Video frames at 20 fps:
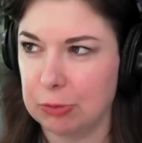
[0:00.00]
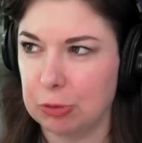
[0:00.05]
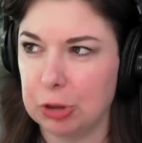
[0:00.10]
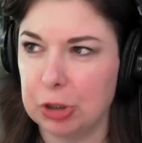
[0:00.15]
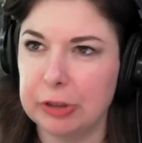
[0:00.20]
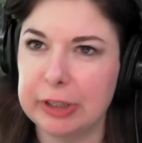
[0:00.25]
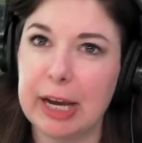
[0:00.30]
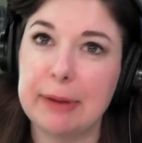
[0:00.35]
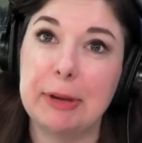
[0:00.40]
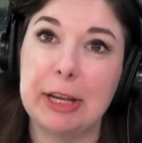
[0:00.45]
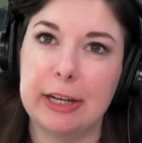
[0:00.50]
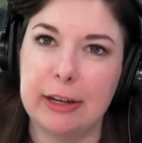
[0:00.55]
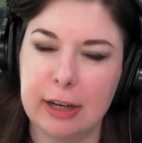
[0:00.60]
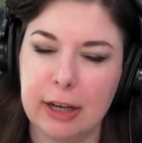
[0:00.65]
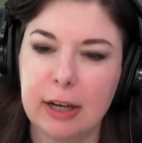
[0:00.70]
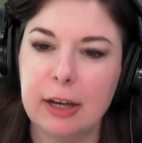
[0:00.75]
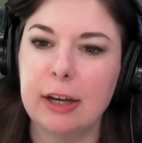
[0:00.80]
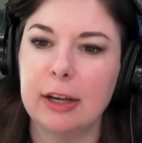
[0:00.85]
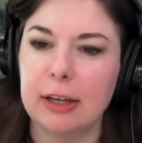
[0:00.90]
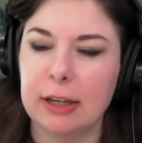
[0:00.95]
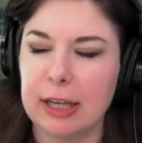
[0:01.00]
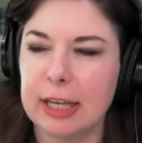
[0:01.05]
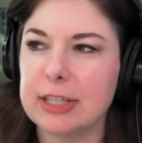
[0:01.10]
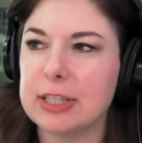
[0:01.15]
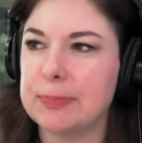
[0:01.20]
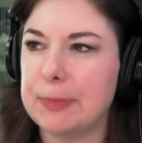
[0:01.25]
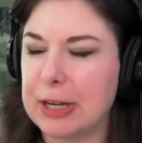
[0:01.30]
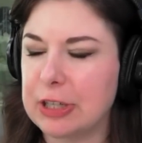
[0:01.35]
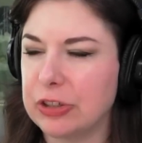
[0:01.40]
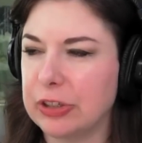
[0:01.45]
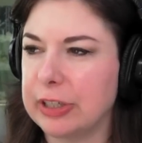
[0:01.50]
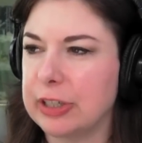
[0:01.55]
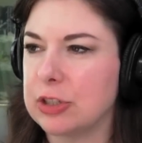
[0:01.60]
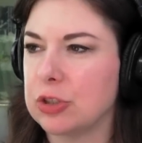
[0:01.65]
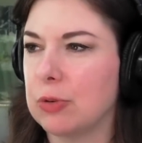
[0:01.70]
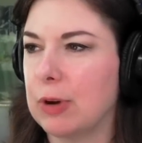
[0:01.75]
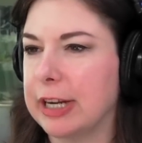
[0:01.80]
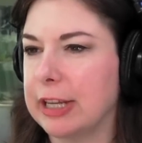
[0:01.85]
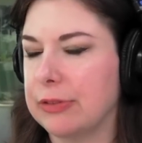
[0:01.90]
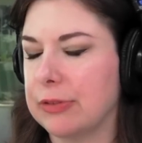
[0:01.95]
of the world. I mean, especially
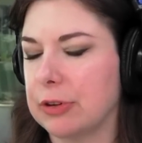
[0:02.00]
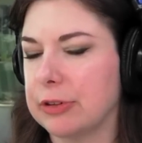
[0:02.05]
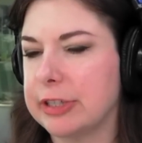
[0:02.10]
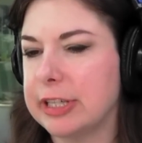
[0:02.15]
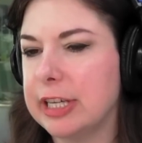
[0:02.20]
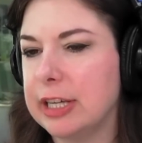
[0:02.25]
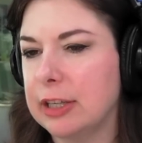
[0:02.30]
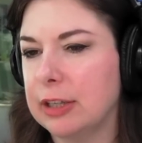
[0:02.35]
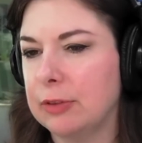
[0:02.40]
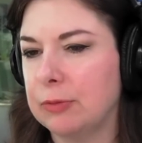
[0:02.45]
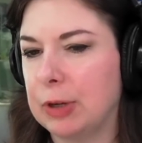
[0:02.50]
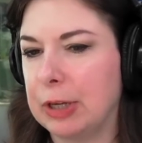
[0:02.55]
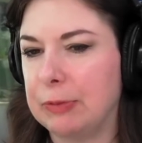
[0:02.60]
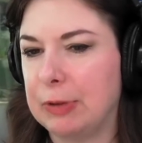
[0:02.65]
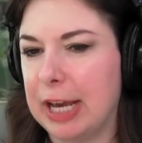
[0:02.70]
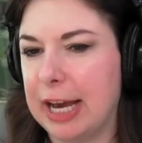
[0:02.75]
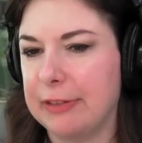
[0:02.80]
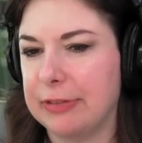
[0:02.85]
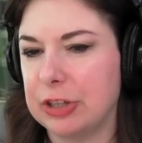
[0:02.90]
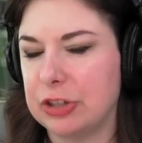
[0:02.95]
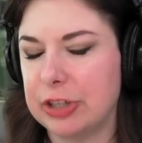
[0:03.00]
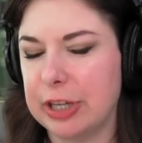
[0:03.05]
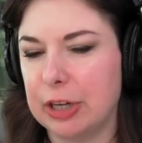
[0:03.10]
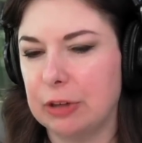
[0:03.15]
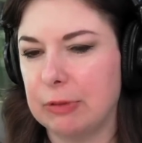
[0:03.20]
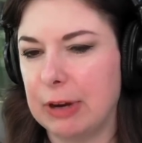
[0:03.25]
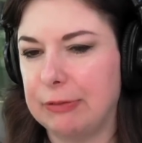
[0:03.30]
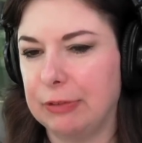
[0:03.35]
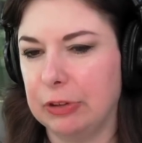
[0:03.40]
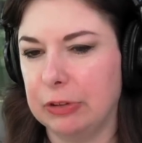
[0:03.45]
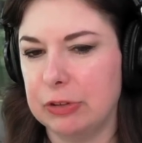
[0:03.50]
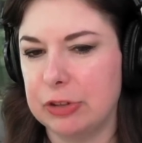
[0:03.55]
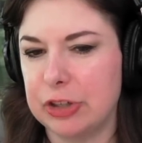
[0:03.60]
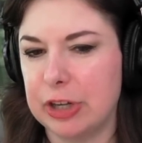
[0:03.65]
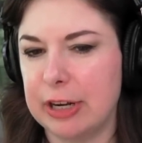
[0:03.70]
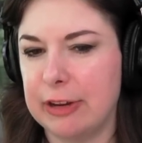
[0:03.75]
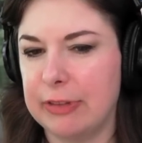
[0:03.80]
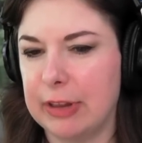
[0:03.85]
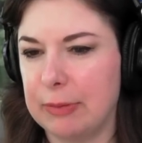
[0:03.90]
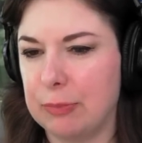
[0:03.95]
in 2013 when we had the shale
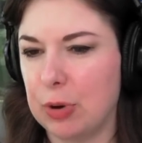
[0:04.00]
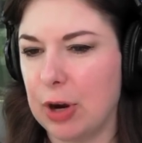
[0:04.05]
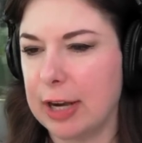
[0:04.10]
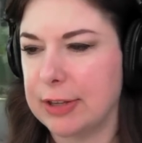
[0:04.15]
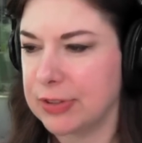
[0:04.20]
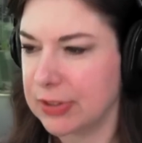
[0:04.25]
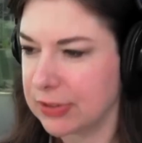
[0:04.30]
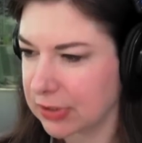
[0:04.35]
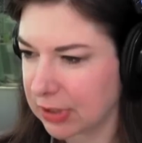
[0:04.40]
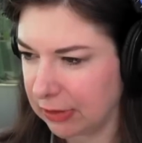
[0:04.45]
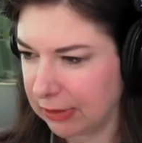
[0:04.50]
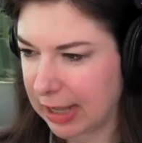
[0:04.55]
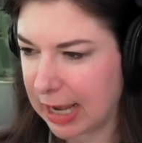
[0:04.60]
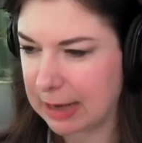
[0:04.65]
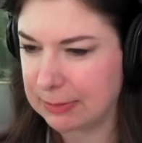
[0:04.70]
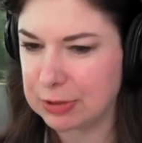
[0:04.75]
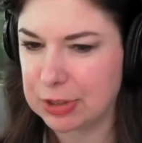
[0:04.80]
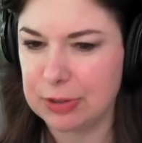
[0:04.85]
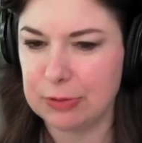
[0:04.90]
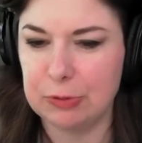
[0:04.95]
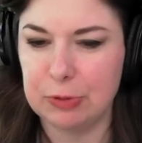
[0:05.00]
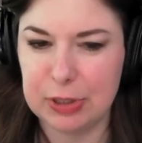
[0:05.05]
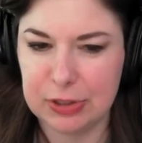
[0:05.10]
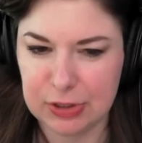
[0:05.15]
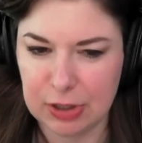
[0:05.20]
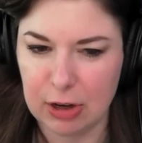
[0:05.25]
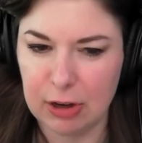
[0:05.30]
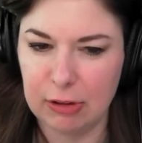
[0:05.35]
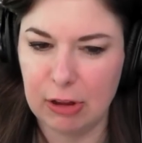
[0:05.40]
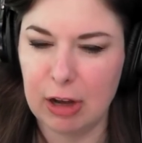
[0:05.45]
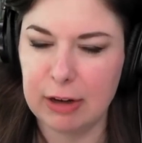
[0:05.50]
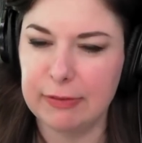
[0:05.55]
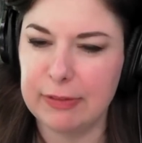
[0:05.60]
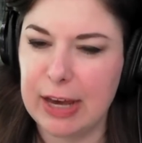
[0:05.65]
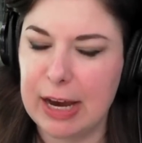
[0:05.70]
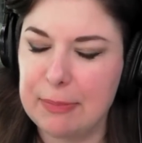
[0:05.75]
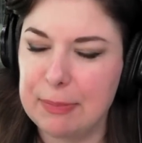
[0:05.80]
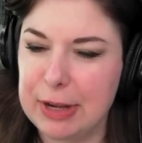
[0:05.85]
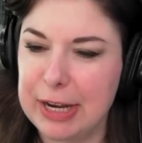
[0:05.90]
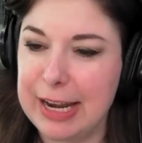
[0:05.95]
revolution and then prices collapsed, yeah. we saw a lot of
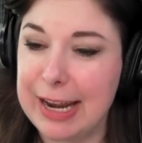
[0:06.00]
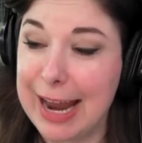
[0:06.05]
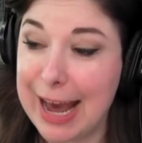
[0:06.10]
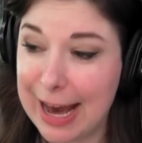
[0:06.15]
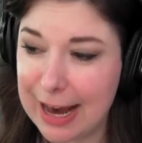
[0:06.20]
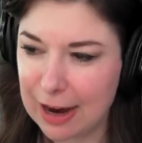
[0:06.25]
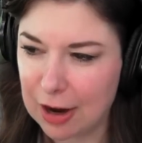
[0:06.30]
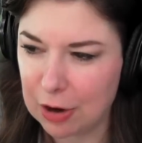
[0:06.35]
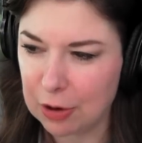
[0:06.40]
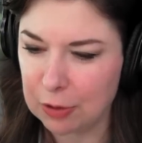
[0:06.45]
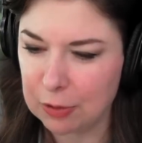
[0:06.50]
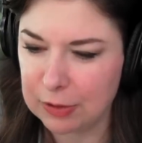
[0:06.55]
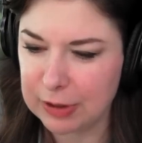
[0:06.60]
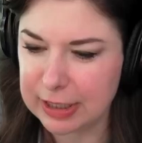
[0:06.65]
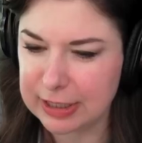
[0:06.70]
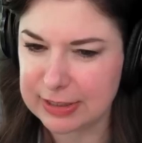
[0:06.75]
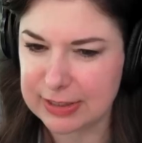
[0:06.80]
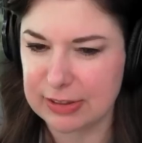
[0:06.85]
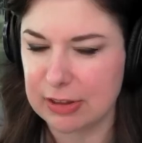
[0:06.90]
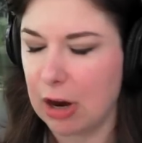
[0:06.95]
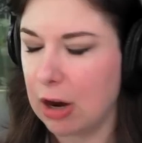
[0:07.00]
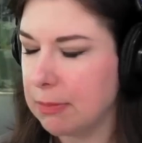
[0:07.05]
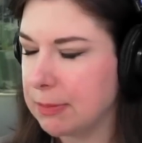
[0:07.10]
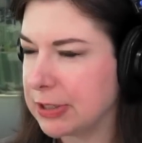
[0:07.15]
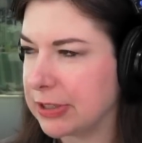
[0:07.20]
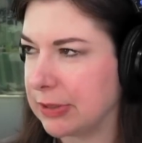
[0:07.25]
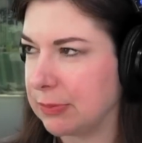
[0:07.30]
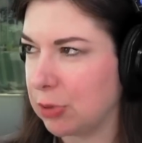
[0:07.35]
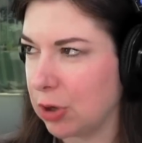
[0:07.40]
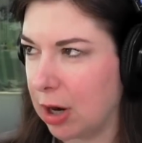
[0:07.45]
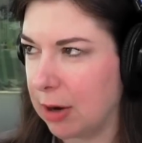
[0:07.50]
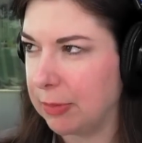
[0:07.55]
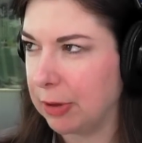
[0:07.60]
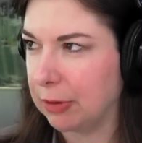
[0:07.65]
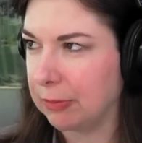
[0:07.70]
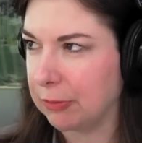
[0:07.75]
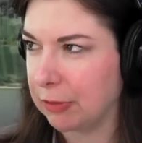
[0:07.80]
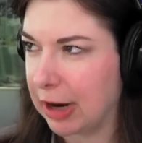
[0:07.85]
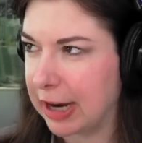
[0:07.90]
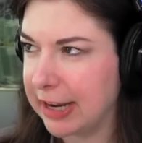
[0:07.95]
that. But now it's the opposite
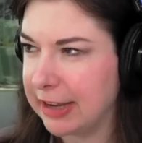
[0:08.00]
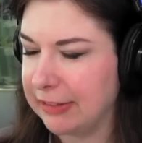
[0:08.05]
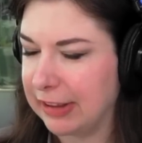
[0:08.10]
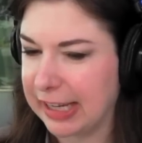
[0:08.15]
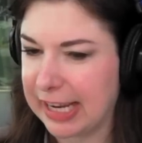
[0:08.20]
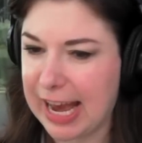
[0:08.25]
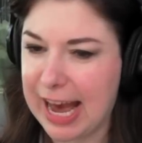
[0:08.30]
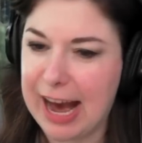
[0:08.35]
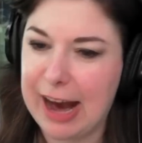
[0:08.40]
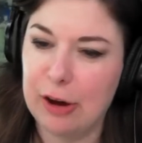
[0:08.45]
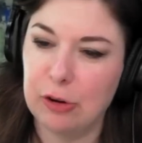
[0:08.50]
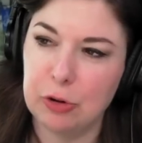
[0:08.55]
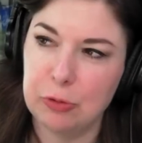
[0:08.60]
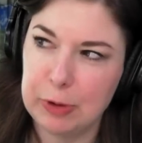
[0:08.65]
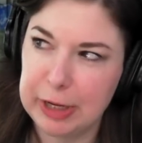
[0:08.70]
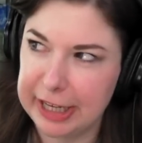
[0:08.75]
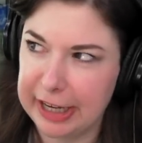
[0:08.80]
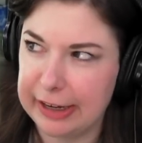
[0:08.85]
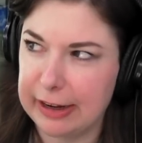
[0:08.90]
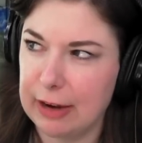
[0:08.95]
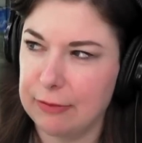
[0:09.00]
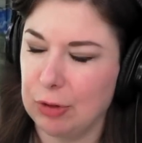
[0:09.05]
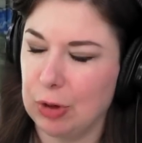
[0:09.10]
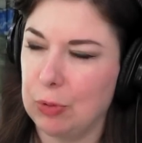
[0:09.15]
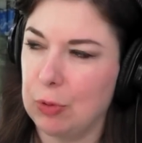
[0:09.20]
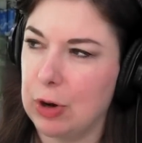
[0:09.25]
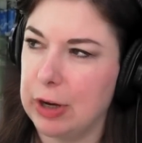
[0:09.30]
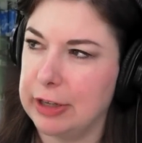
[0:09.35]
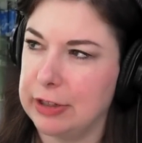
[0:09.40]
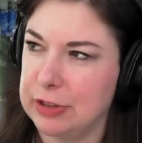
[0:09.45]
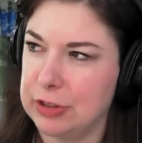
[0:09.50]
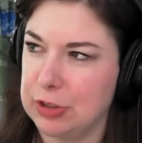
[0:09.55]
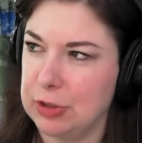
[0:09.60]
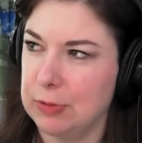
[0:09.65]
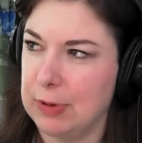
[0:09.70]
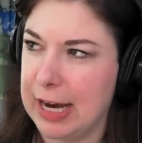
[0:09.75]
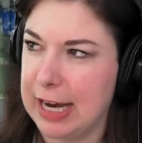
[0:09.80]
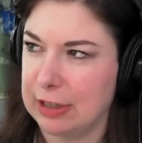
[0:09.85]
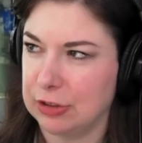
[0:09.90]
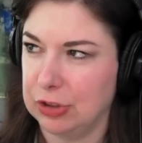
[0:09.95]
problem, right? Like, how do we get everyone
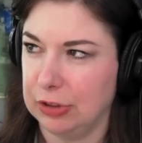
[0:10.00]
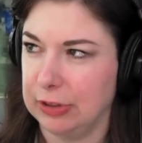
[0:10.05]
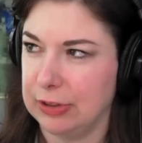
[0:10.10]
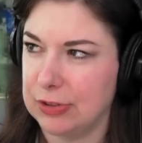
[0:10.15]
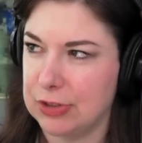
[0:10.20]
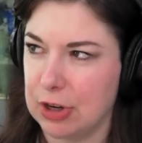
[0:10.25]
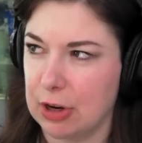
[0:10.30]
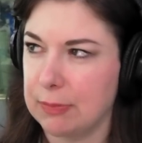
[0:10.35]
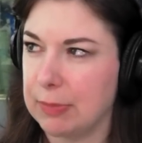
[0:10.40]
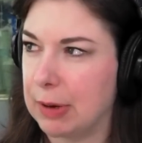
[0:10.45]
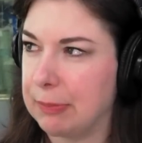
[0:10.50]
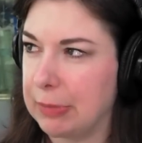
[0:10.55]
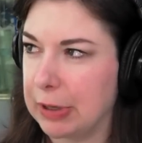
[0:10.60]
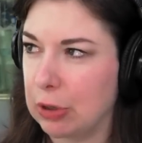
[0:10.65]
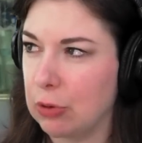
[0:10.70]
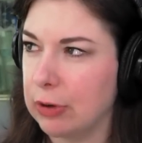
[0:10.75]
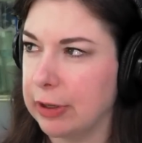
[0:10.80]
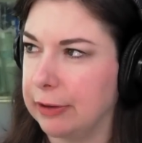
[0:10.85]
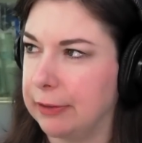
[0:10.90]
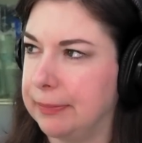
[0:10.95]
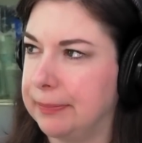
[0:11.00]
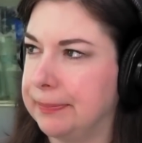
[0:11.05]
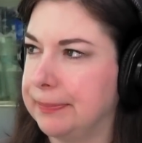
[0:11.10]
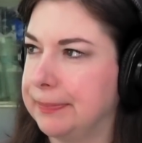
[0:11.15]
to actually start pumping oil?